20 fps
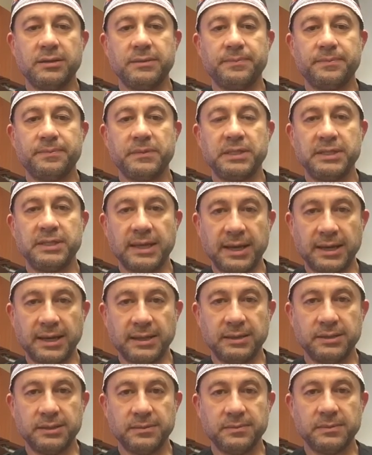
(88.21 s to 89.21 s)

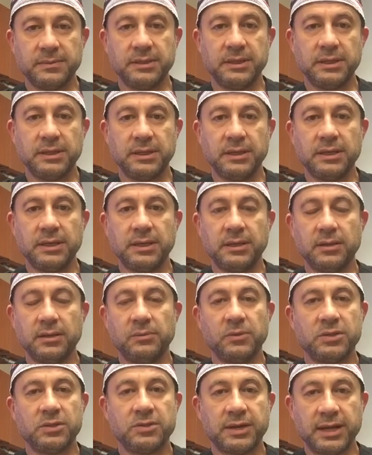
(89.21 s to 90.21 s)
sad and
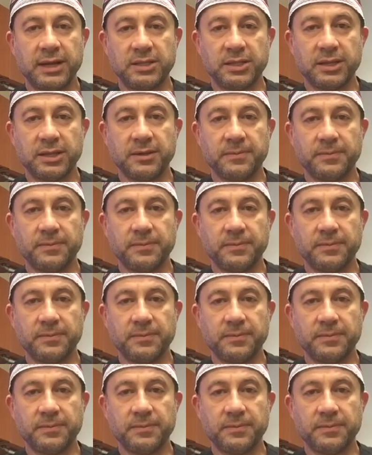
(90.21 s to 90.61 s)
almost tragic